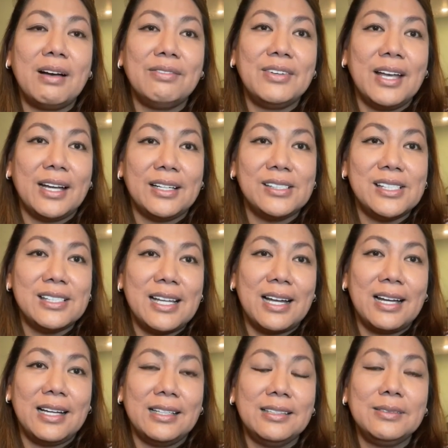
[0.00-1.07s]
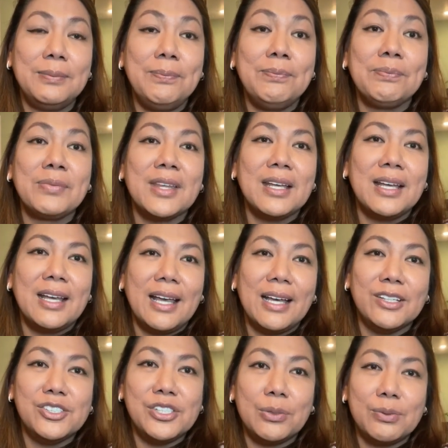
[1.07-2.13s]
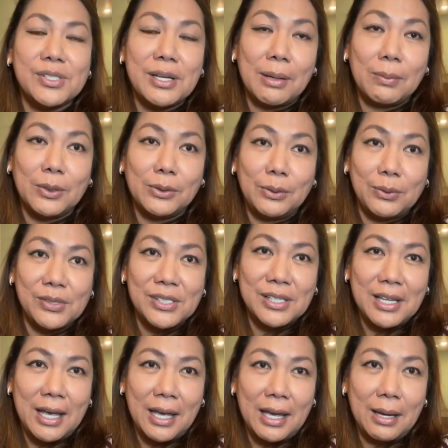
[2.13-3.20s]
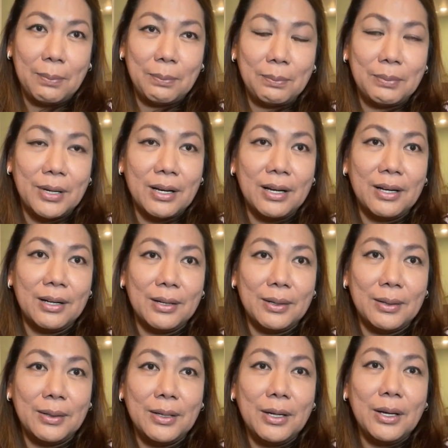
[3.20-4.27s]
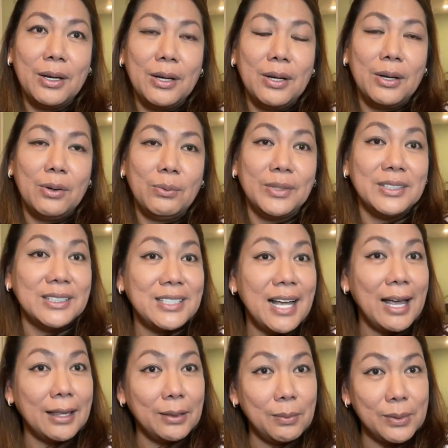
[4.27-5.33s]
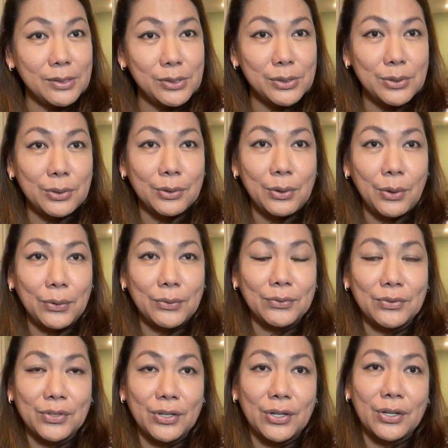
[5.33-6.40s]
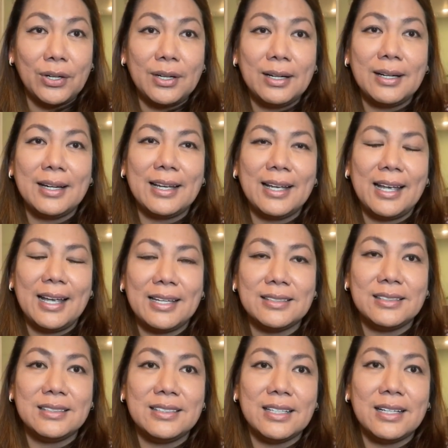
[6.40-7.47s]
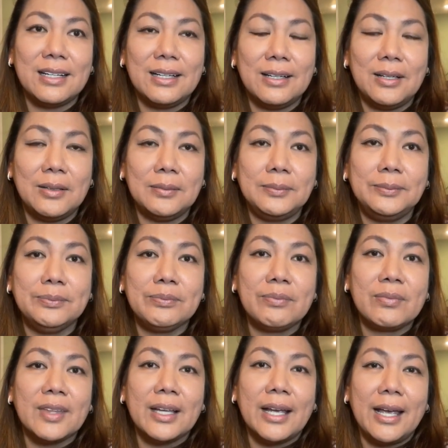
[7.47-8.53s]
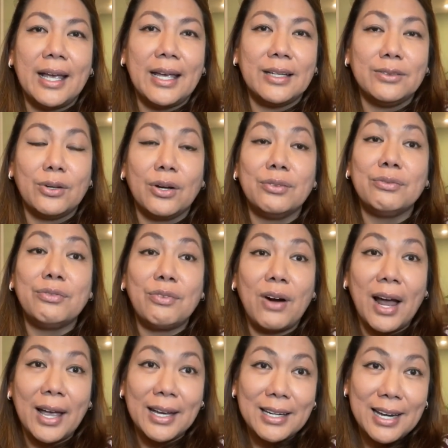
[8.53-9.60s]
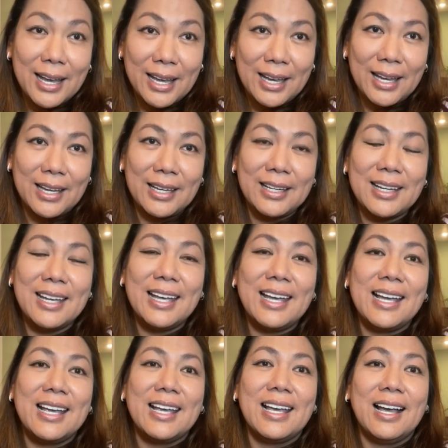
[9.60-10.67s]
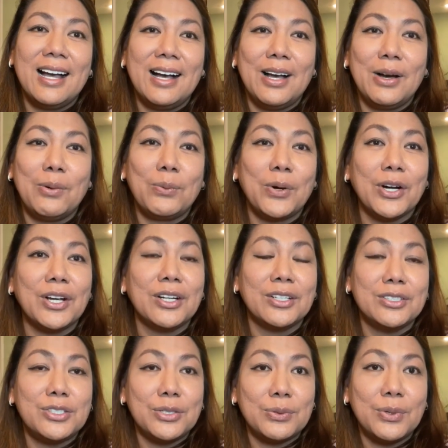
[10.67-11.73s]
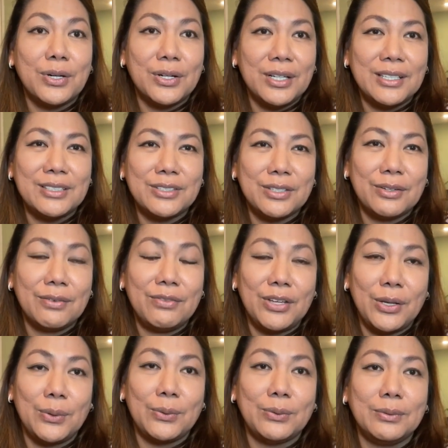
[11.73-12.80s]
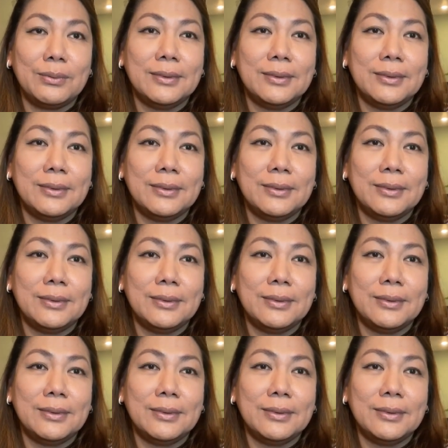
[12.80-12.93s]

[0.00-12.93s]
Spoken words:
Afghanistan, and she was able to escape when the Taliban took over. And on Friday, we're gonna do her interview.